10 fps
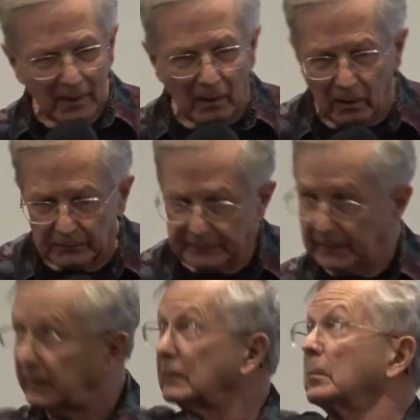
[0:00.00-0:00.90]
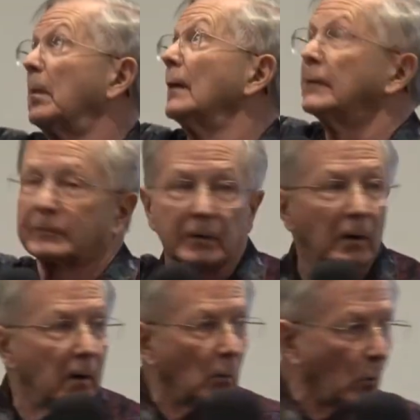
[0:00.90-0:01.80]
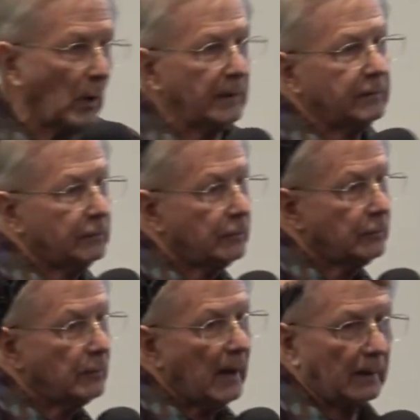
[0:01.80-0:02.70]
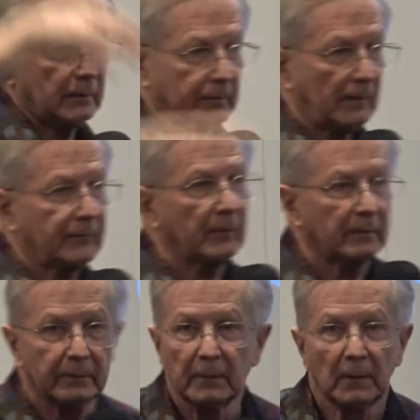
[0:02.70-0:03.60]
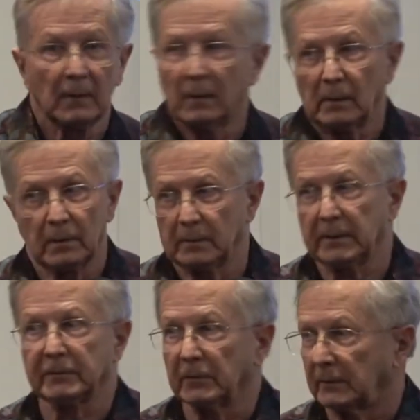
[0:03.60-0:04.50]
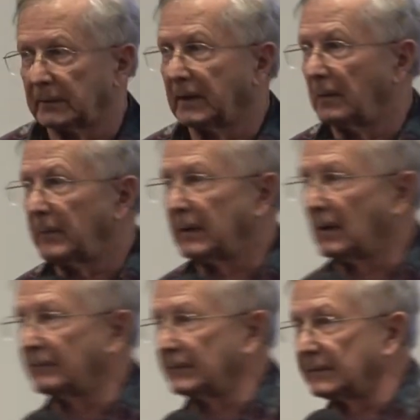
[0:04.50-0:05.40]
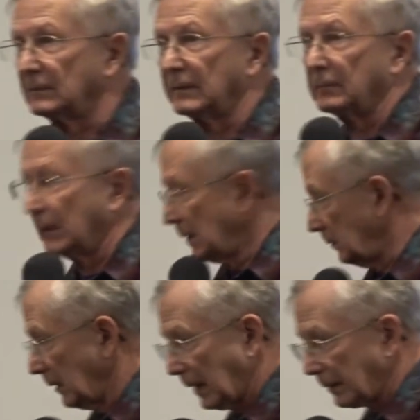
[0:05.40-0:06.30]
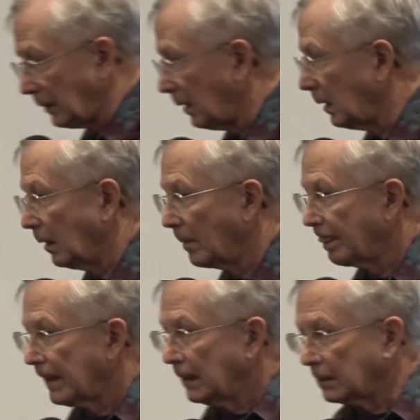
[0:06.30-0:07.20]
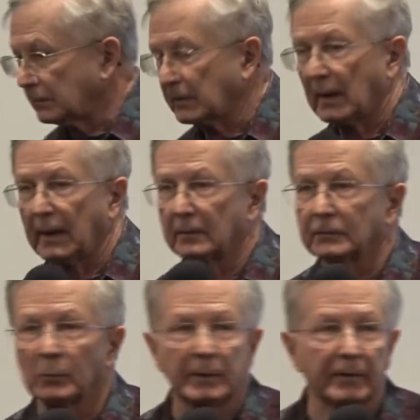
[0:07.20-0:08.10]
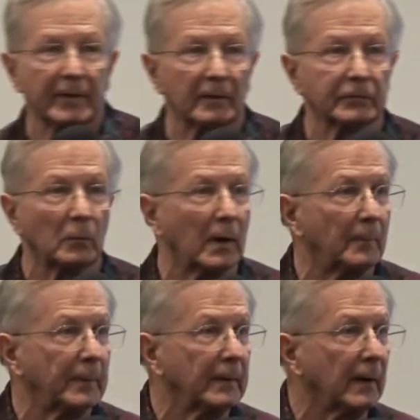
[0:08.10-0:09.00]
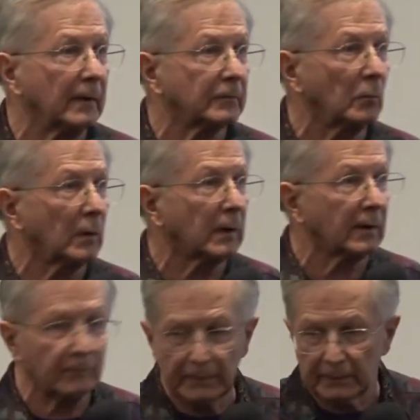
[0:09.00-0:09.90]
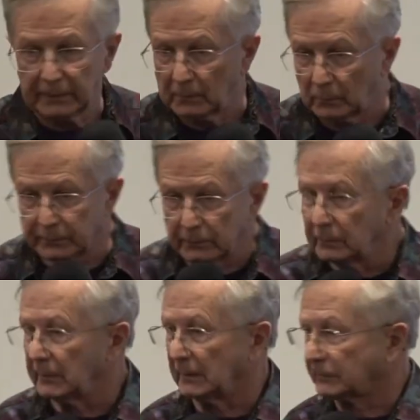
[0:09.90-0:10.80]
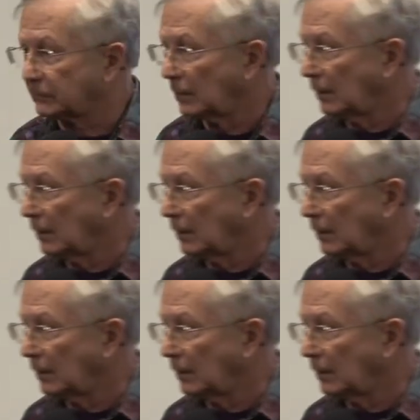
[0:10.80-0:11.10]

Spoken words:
All day, he's about this tall. "Well, why did you do that?" Because I figured he's going to cut me off at the limb. Not at all. Because I had a 20,000-watt PA, so what kind of an idiot would do this?